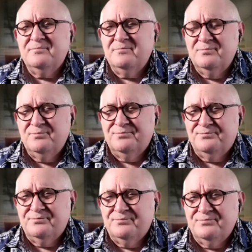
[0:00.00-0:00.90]

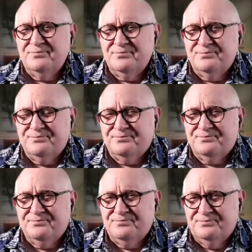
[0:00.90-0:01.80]

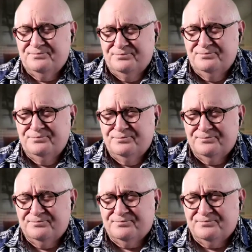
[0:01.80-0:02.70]

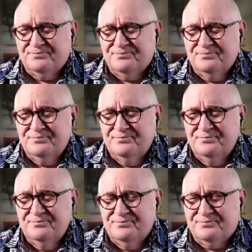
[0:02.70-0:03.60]

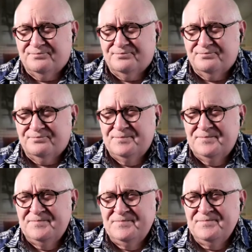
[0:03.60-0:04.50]

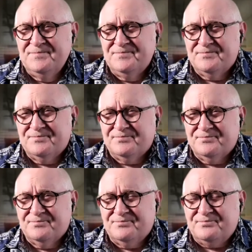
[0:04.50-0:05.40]

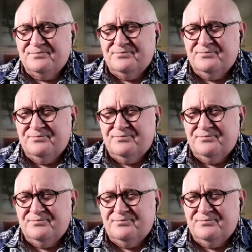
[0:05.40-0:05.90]
This person isn't speaking.